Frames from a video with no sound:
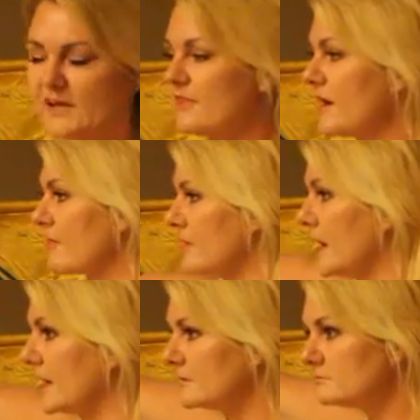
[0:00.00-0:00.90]
they're
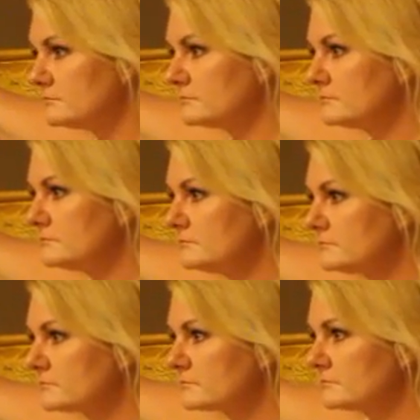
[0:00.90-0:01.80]
done.
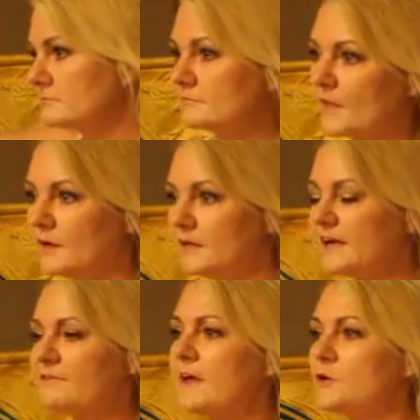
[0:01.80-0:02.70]

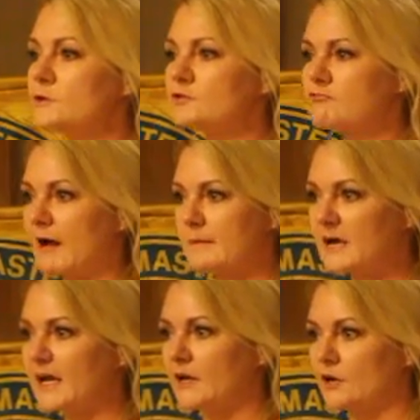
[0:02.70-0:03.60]
If they use grammar
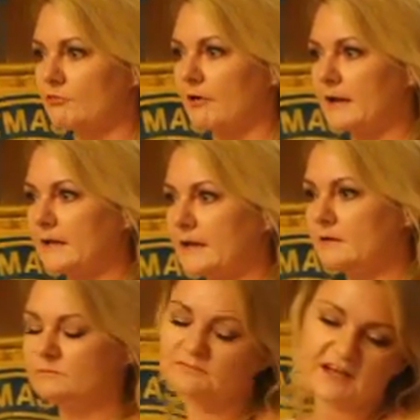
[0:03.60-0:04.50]

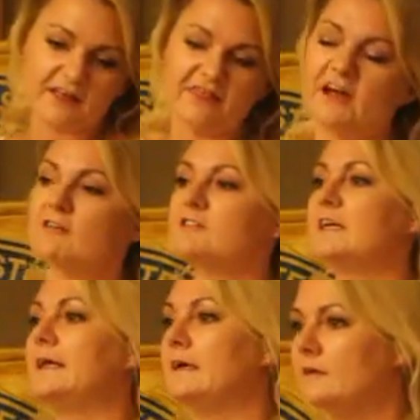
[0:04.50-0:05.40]
incorrectly, they're
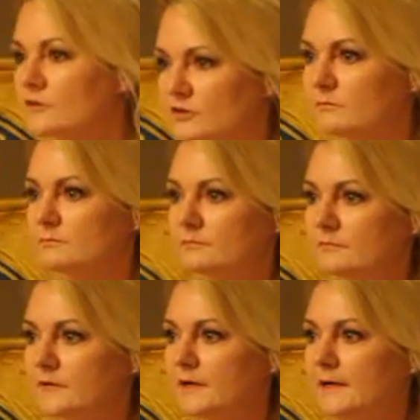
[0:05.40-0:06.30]
deleted.
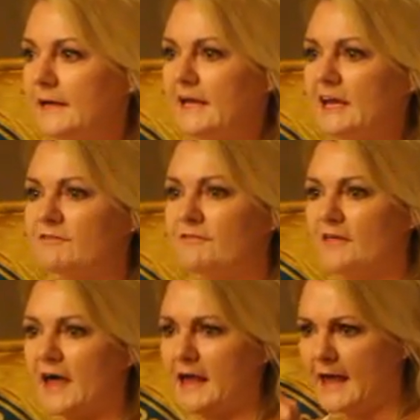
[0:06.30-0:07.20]
If
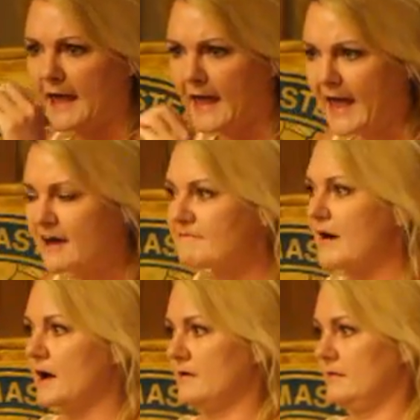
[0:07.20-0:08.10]
they
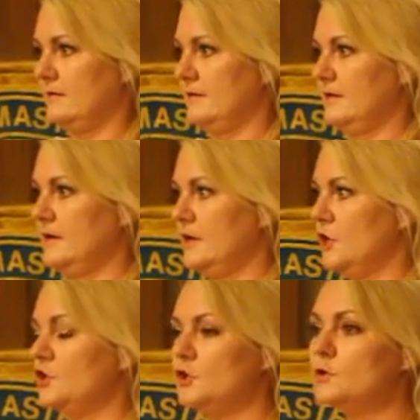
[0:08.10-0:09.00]
ever
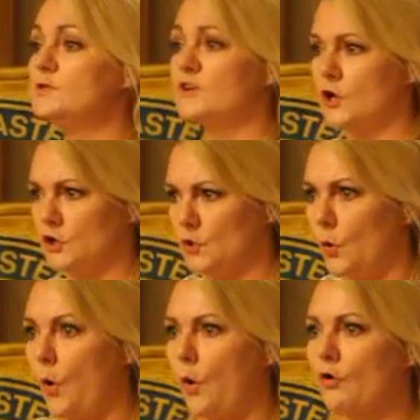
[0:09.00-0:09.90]
use
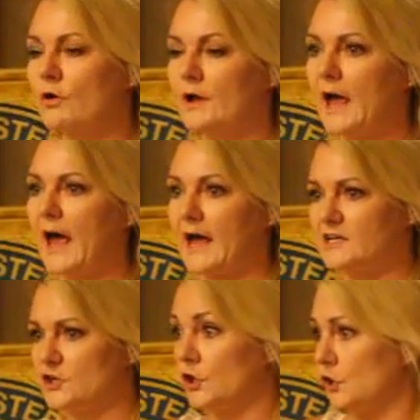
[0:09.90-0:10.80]
your
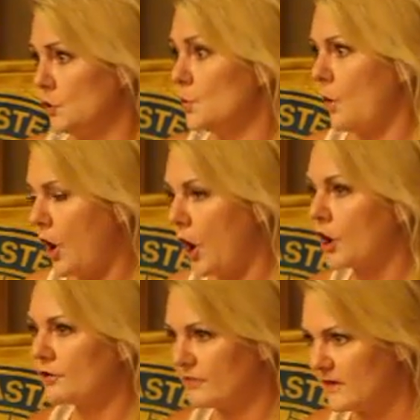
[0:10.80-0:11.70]
and you
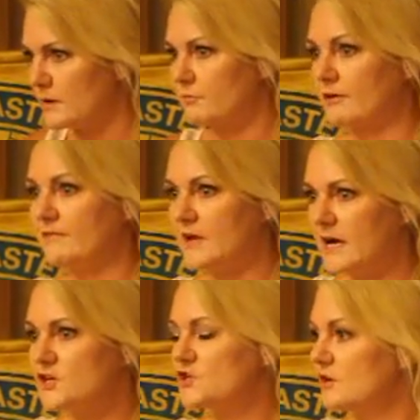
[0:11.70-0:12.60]
are, the
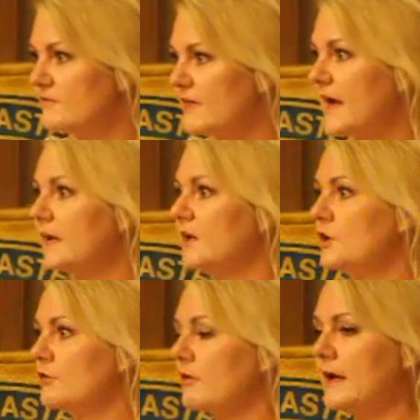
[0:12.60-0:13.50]
abbreviation of that,
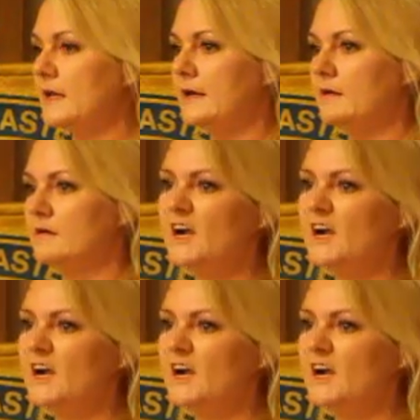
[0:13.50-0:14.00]
incorrectly,